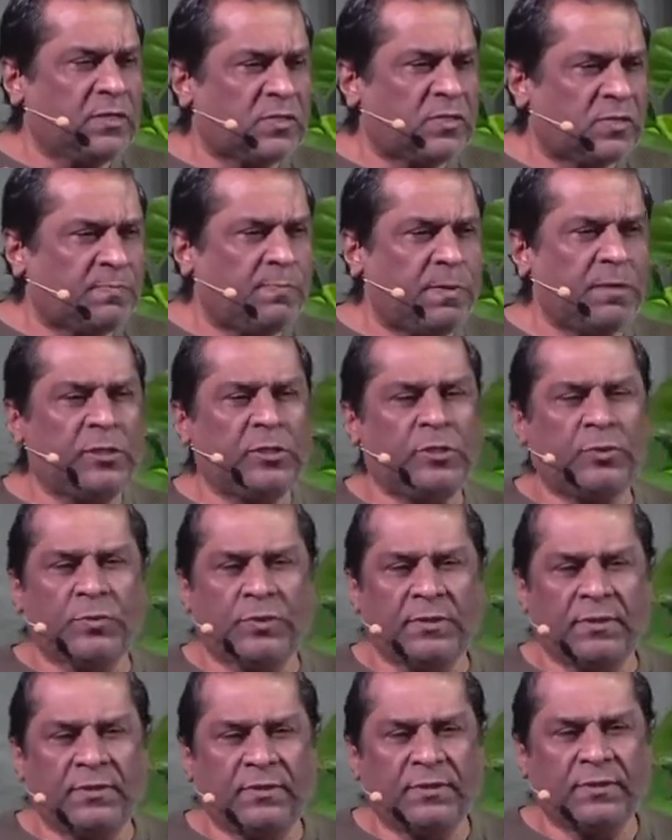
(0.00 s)

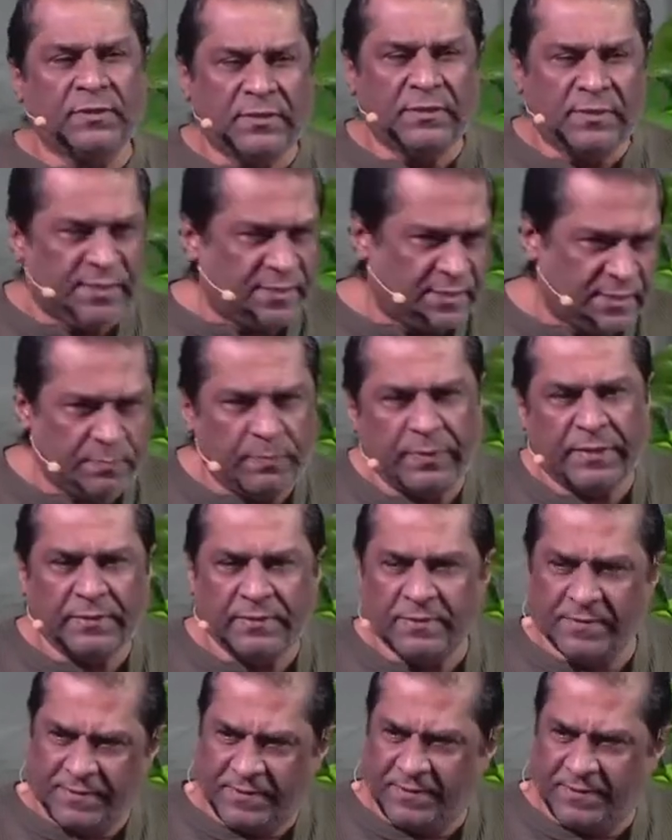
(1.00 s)
spiritual
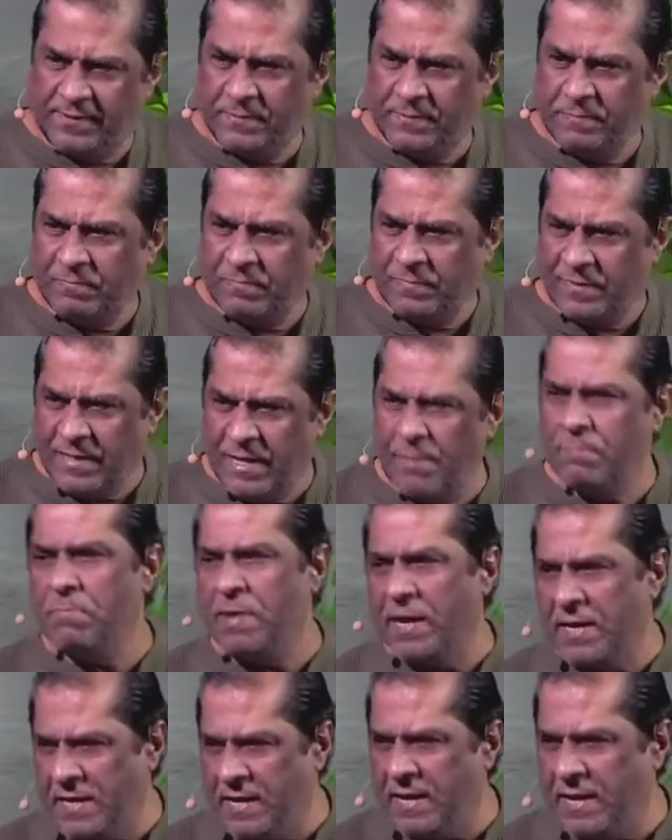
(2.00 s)
disciplines. There are
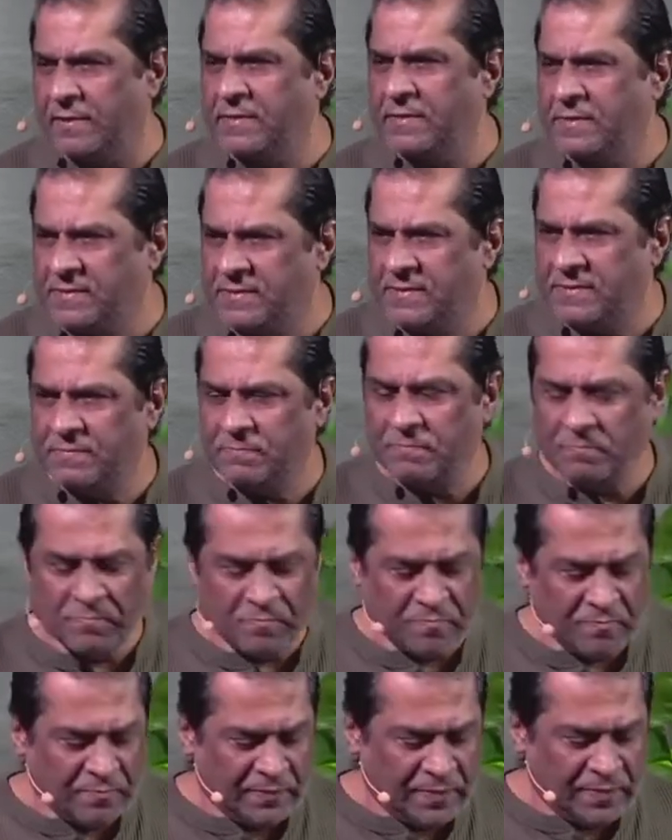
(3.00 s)
many others
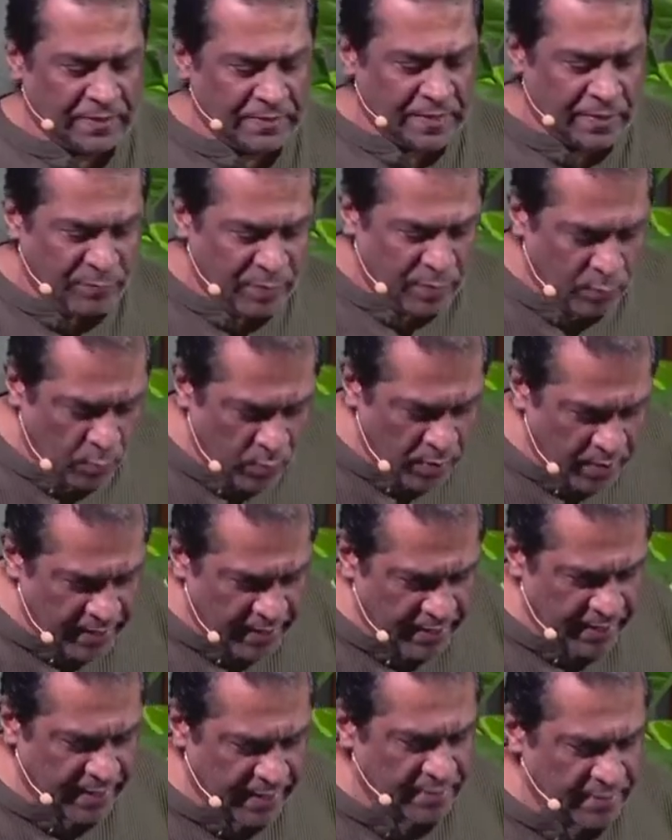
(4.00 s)
that we
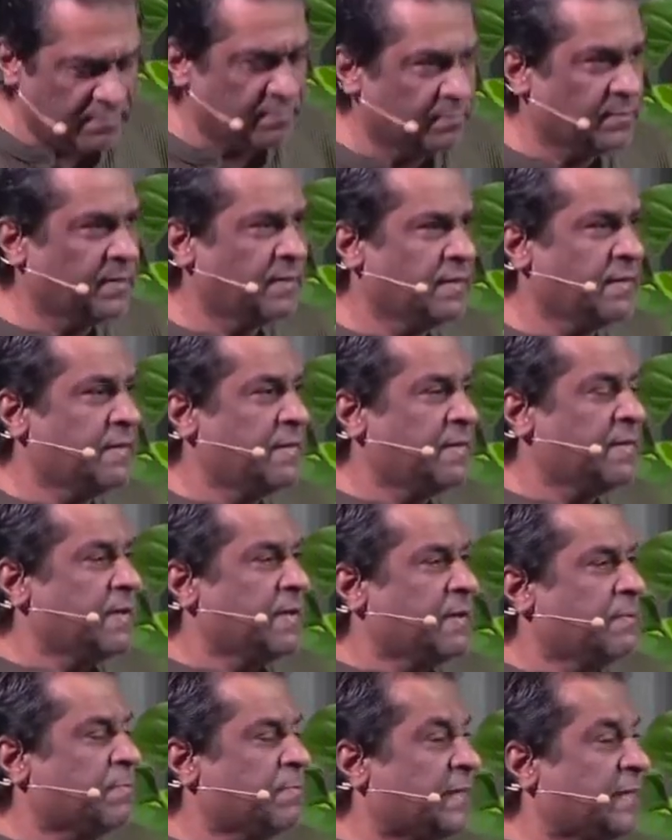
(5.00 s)
work at.
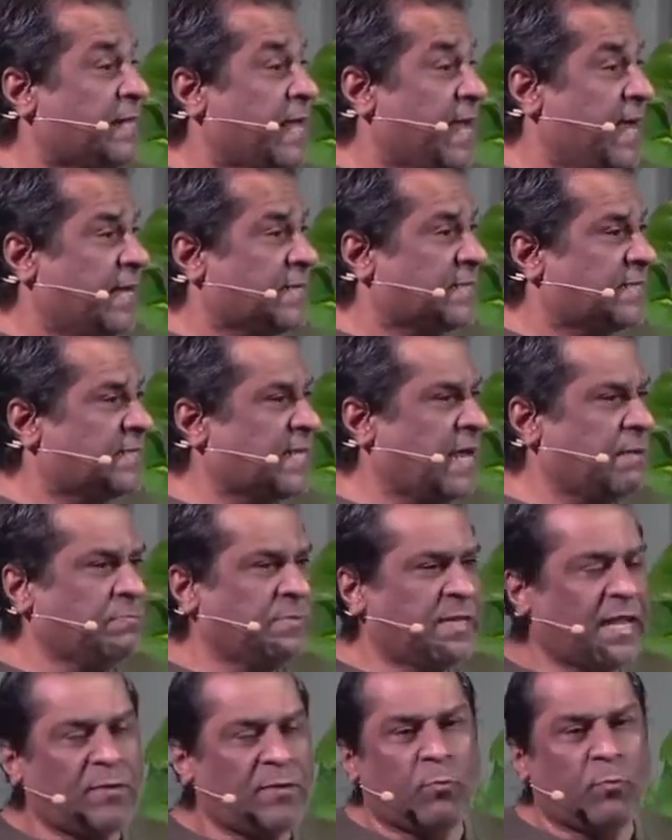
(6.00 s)
But there are some
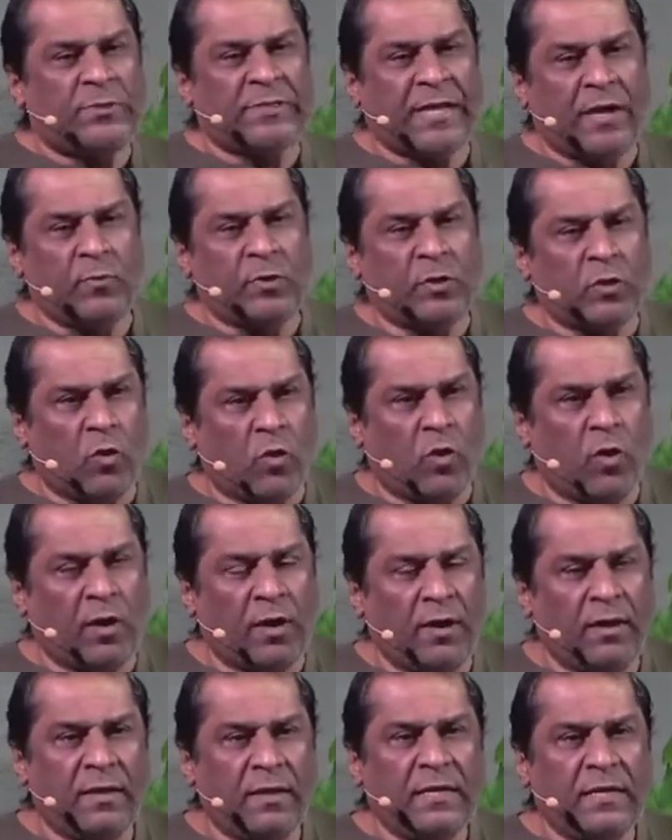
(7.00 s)
that which I would
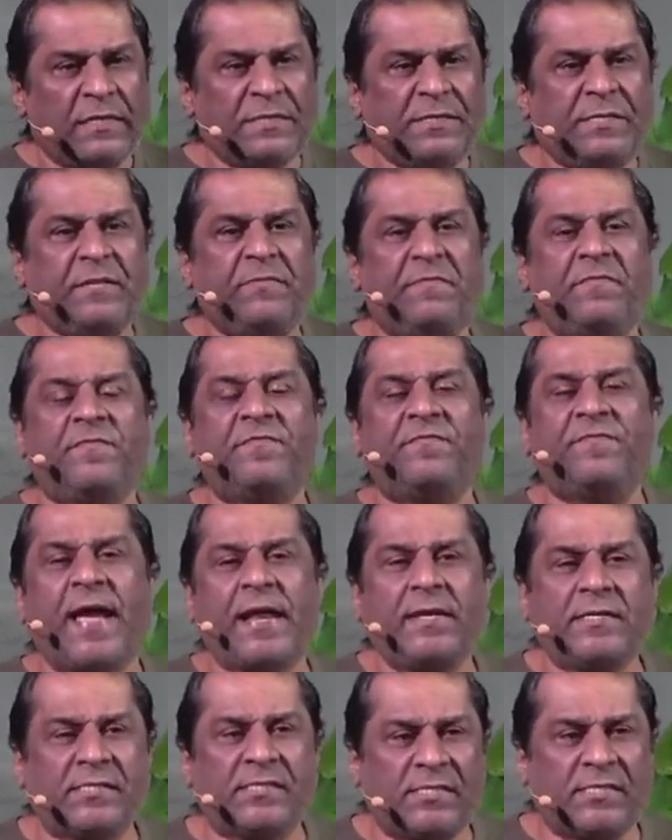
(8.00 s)
call
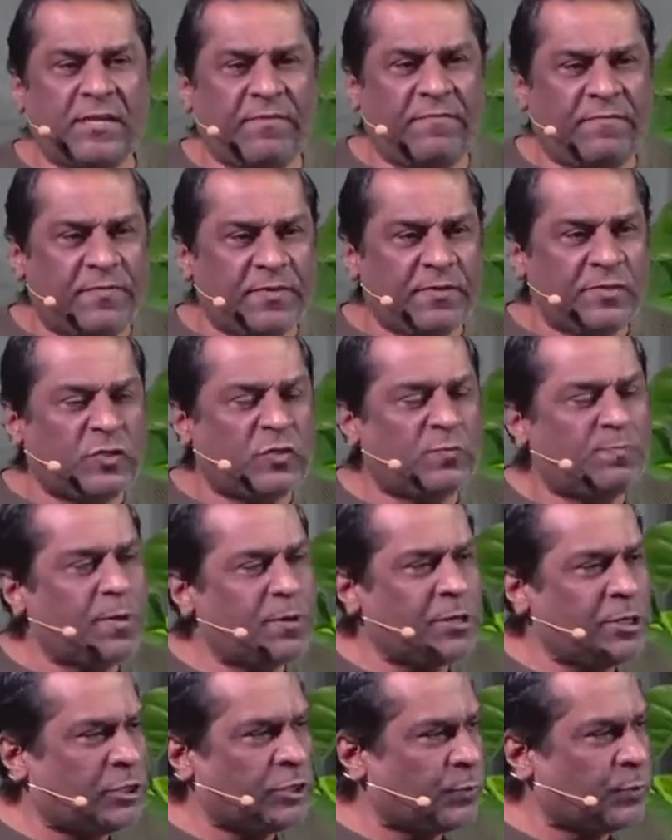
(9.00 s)
defensive
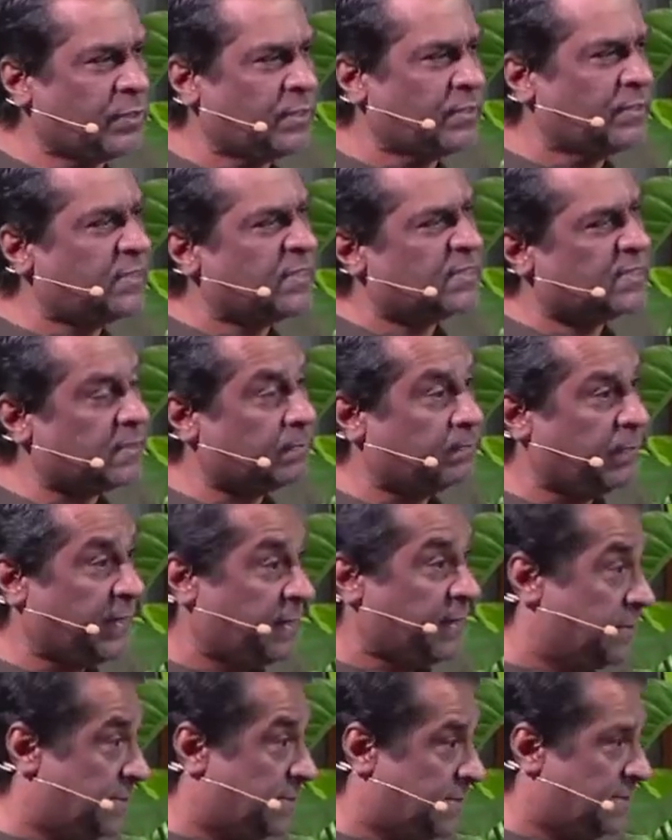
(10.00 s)
spiritual
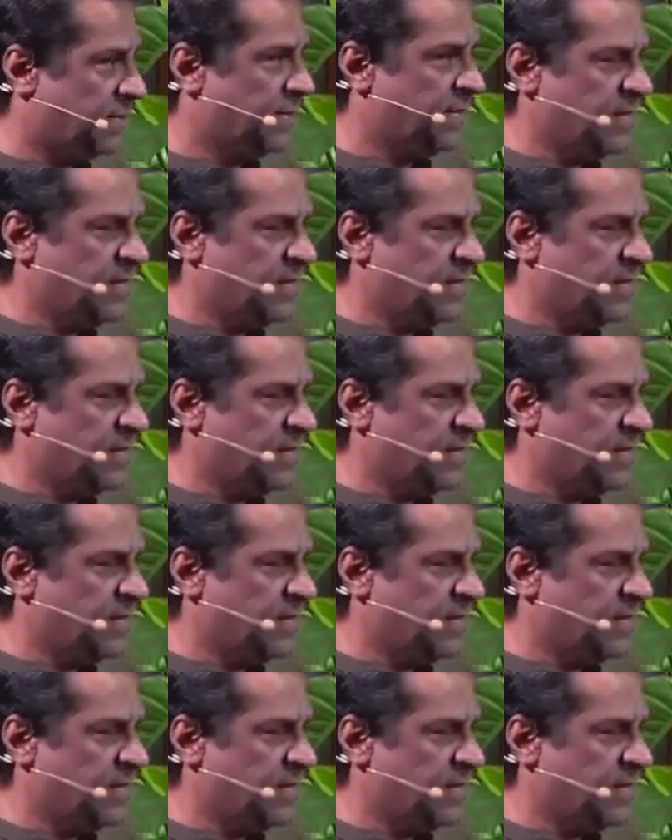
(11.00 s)
disciplines.